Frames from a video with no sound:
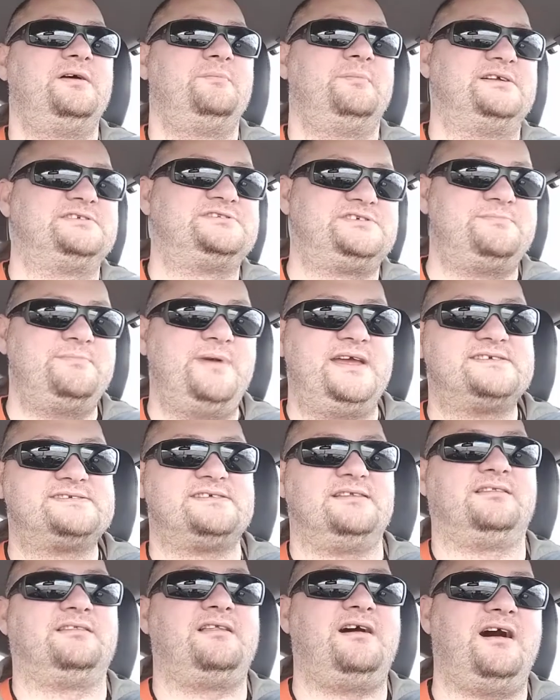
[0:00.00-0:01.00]
But she
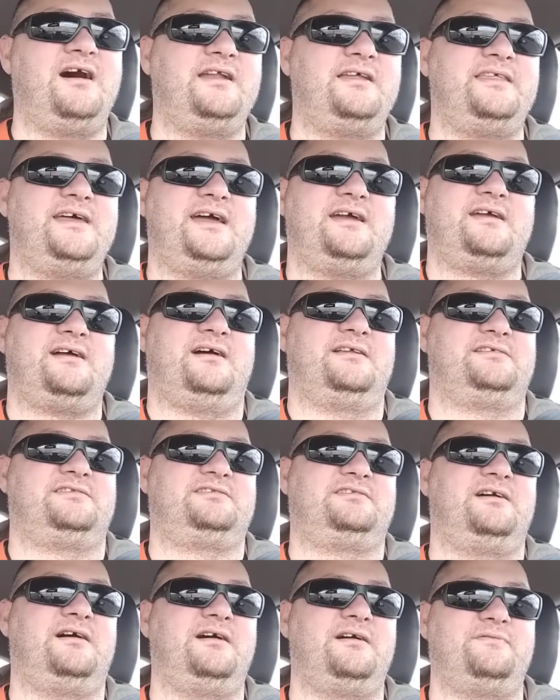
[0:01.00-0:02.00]
makes a lot of that kind of
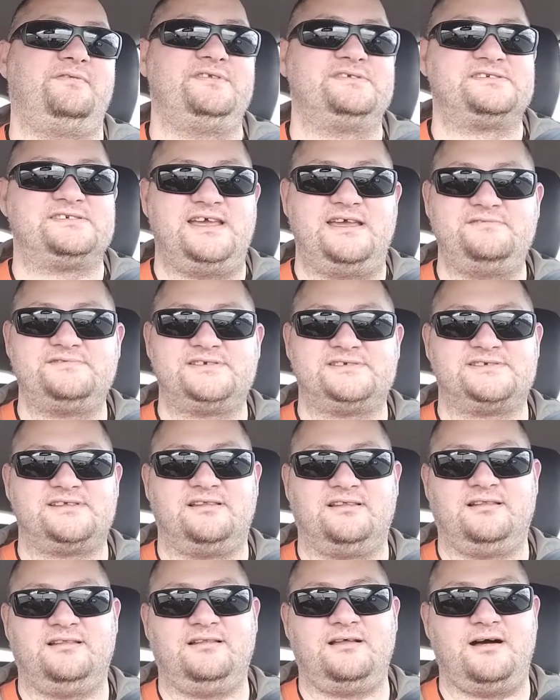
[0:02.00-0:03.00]
stuff and saves us a
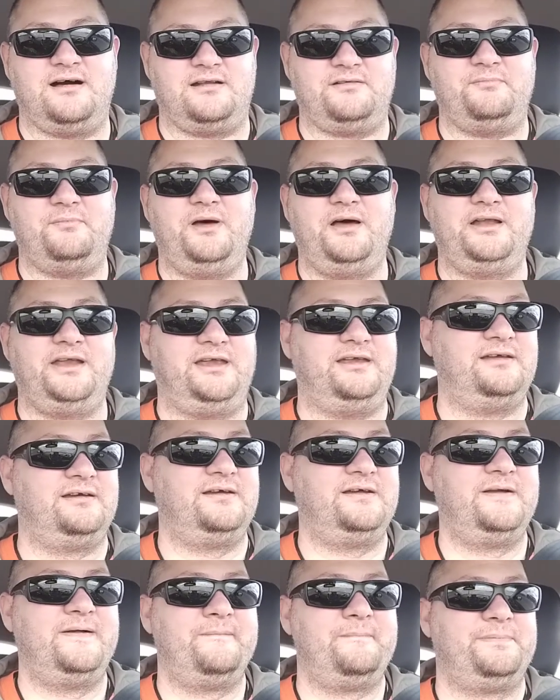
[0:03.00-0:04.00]
lot of money
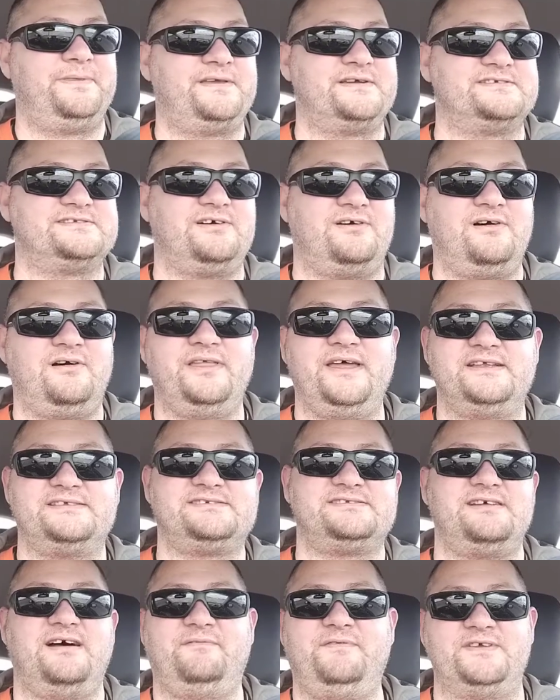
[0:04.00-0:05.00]
because all that
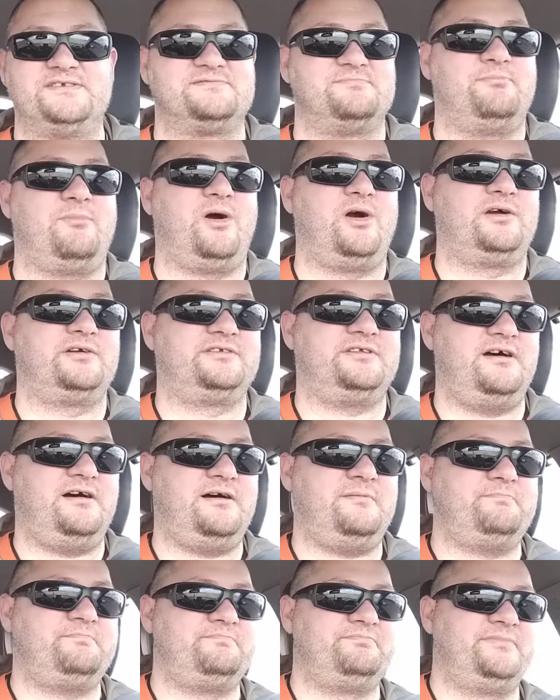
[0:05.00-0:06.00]
stuff is marked
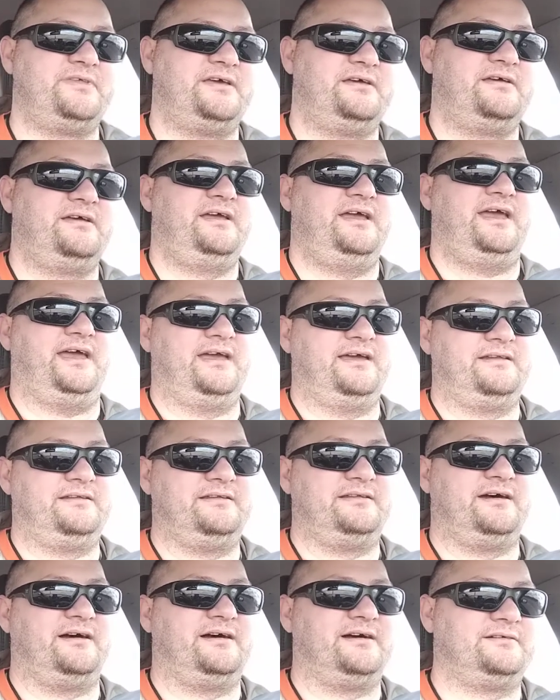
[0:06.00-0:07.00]
up. And
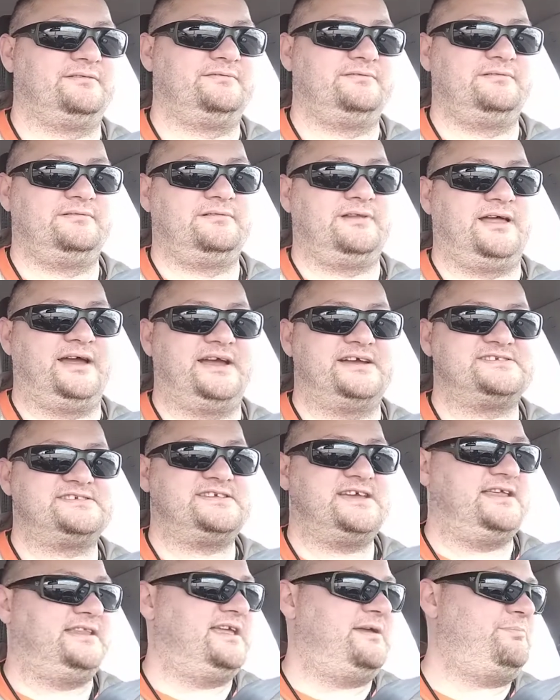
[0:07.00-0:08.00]
like I
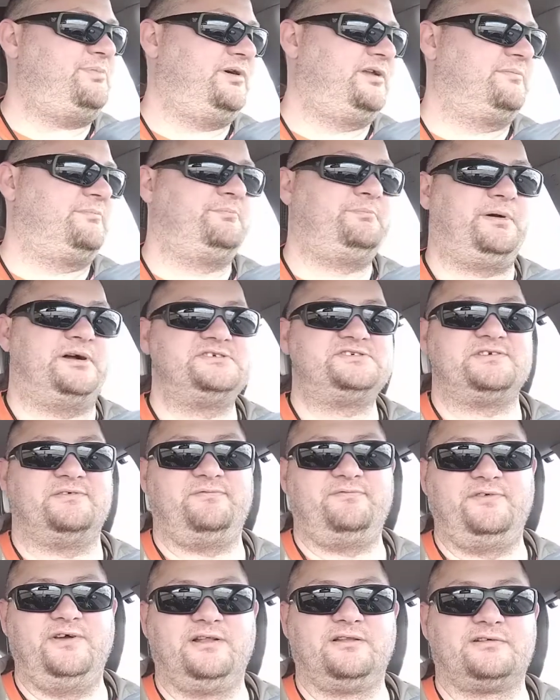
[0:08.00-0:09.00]
said, they put a bunch of
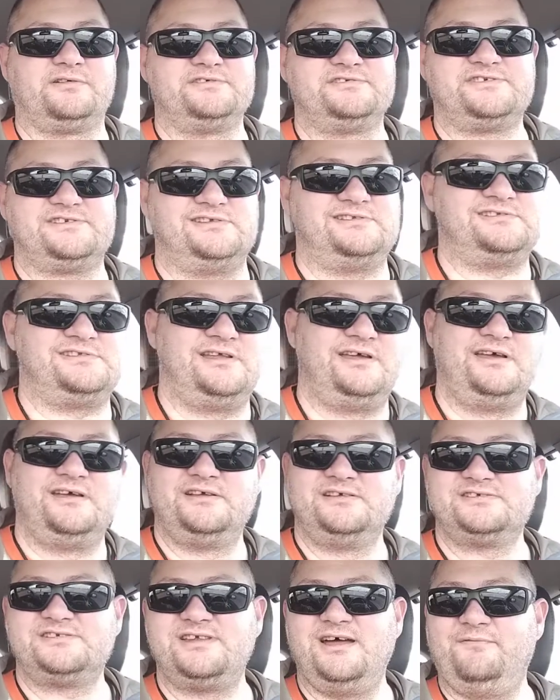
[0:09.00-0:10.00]
fillers and
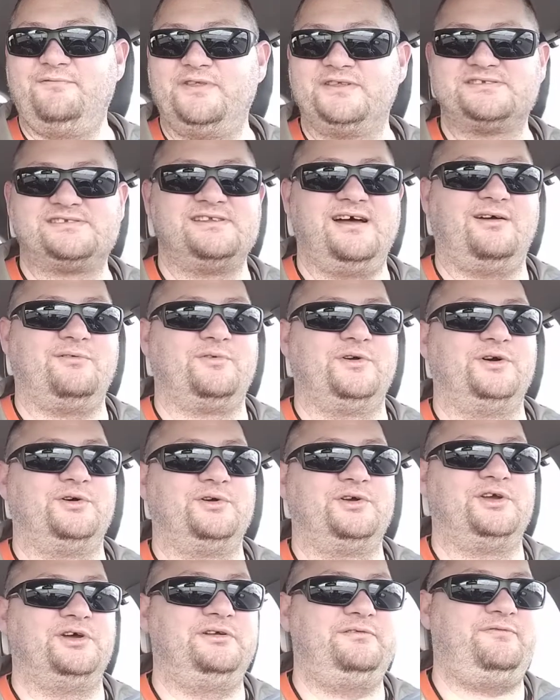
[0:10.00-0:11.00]
stuff that's not real
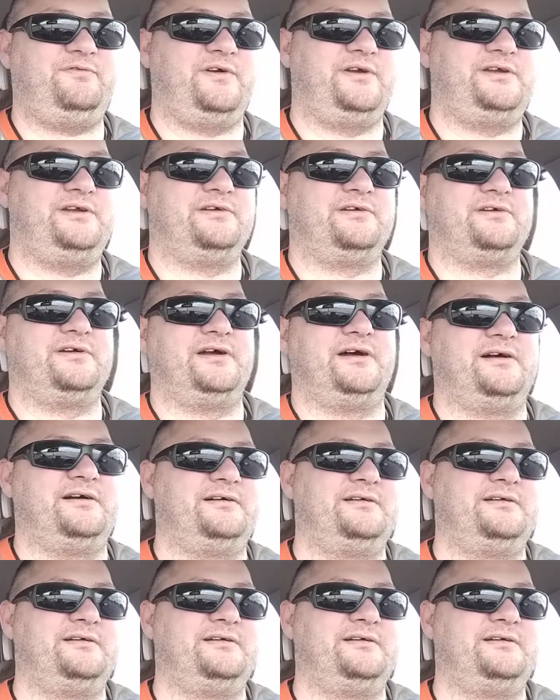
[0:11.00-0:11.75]
good for your,